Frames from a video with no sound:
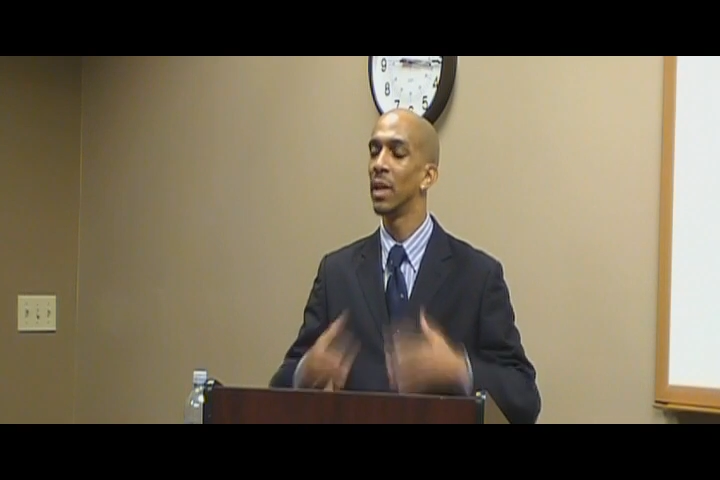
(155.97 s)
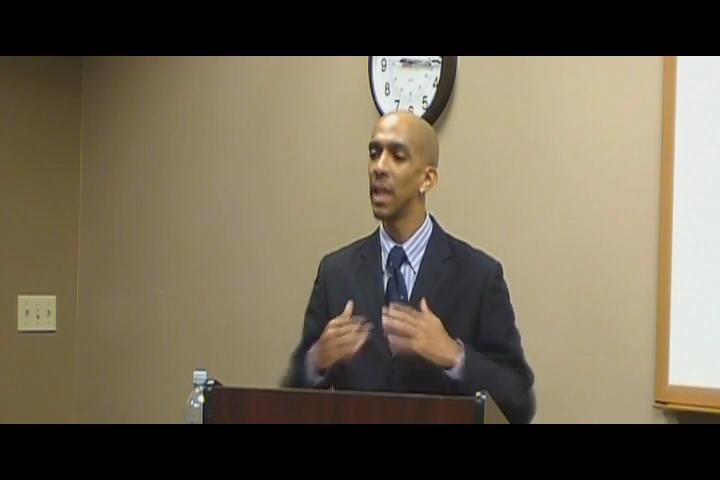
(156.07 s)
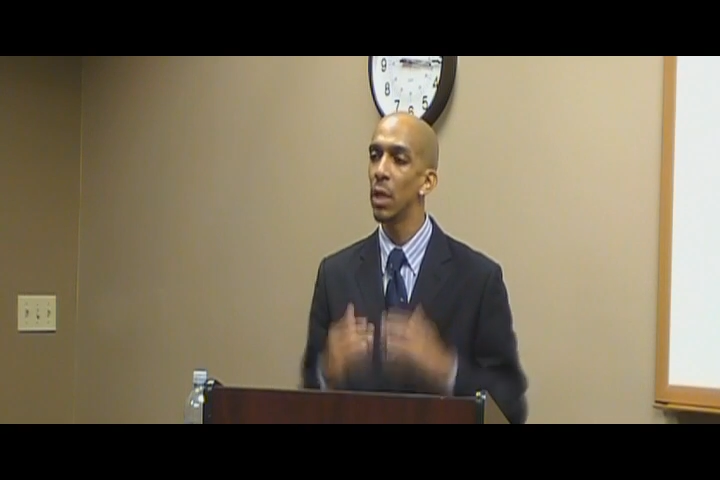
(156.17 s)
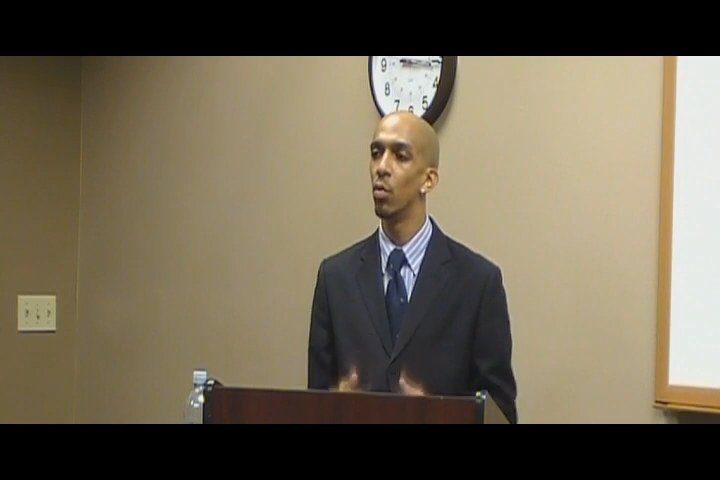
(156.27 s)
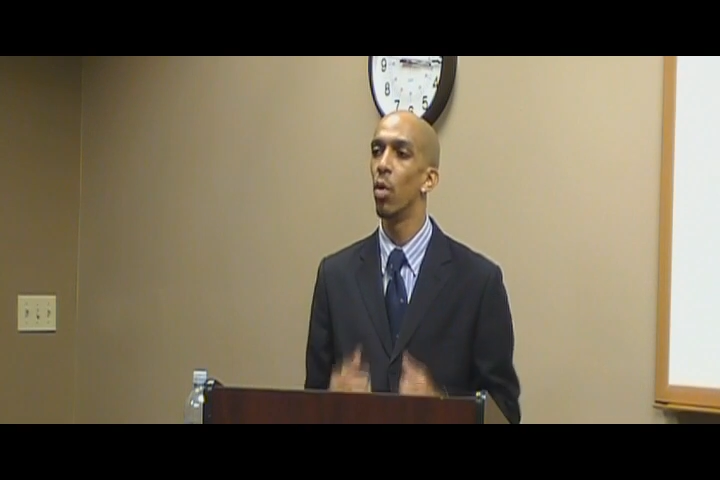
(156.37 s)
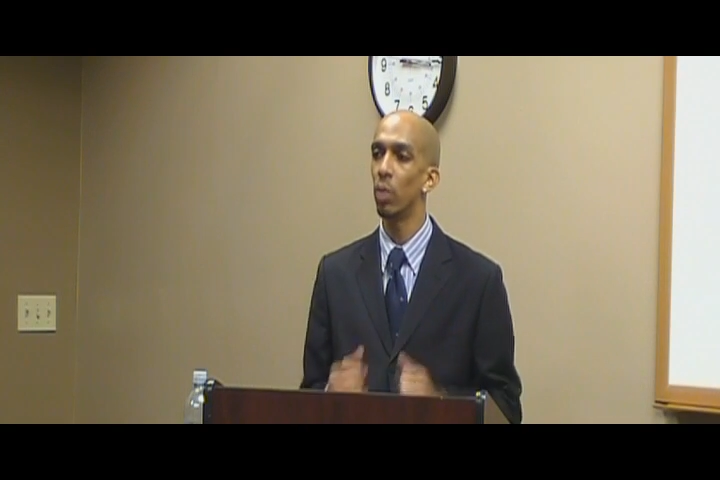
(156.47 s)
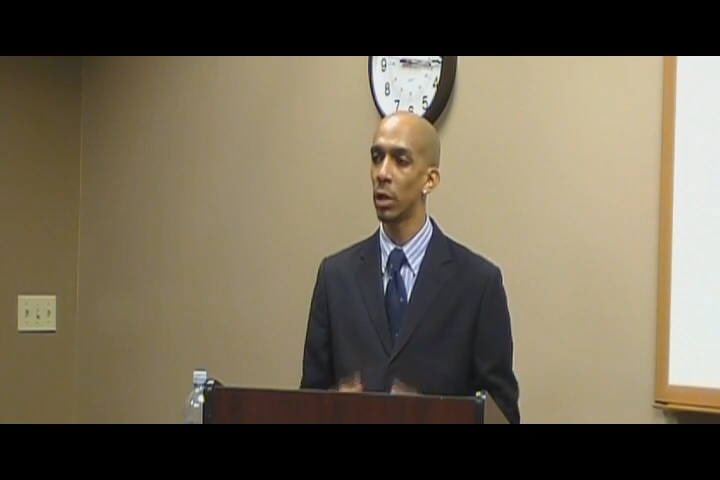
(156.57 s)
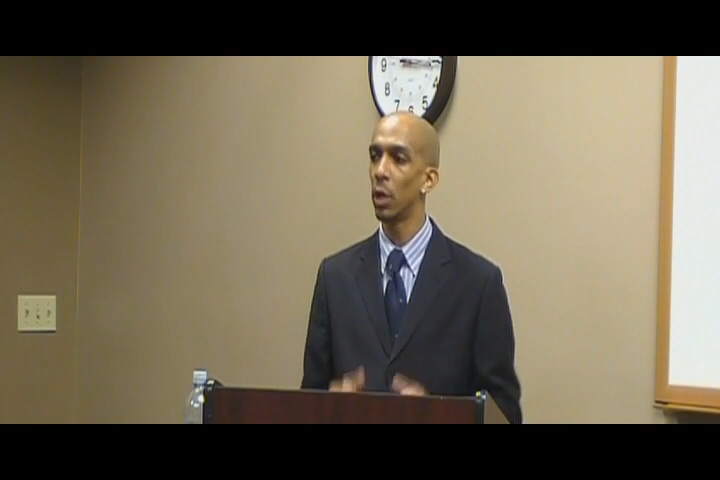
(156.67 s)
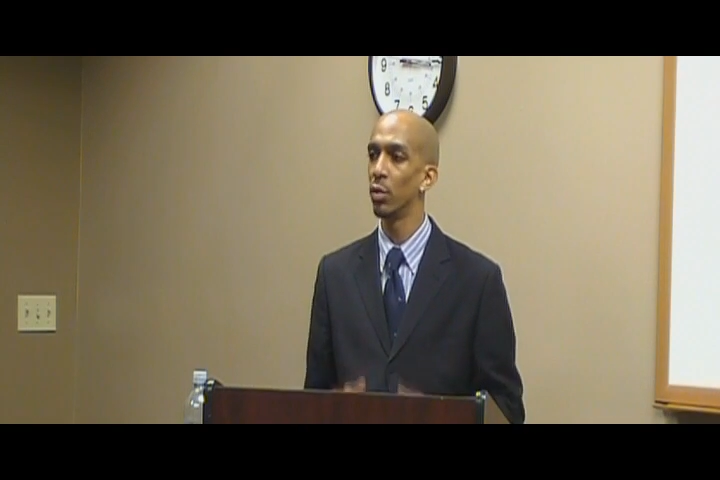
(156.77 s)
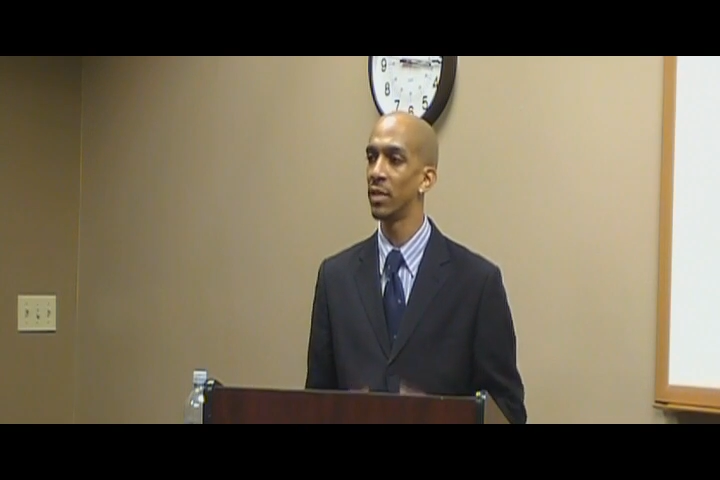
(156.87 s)
he won't
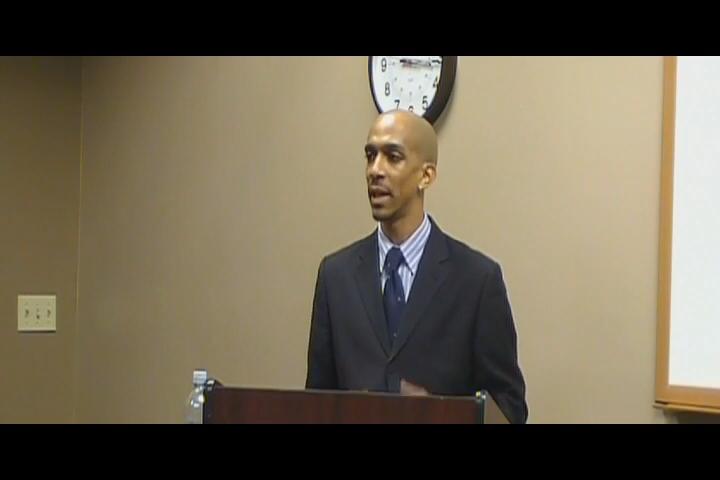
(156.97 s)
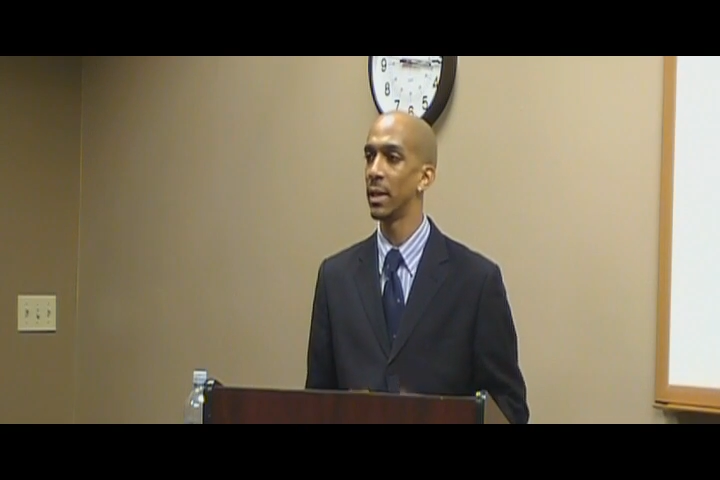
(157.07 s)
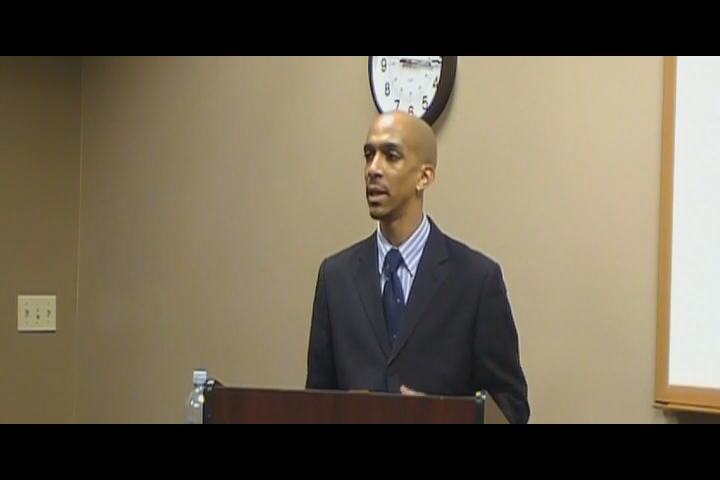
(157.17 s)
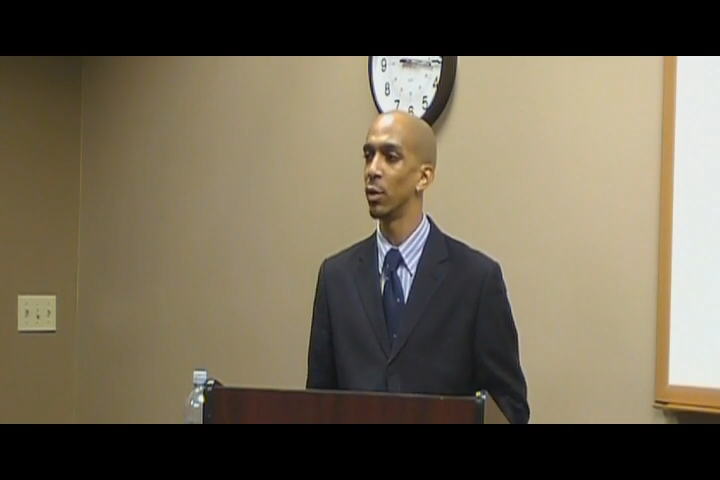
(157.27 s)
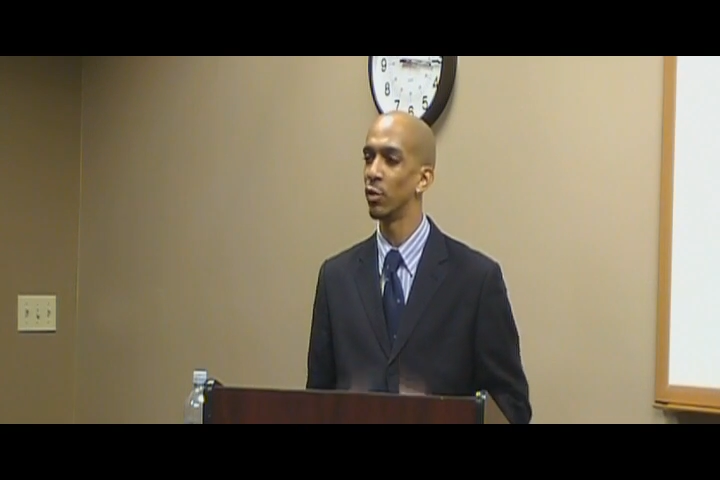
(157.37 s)
close that deal.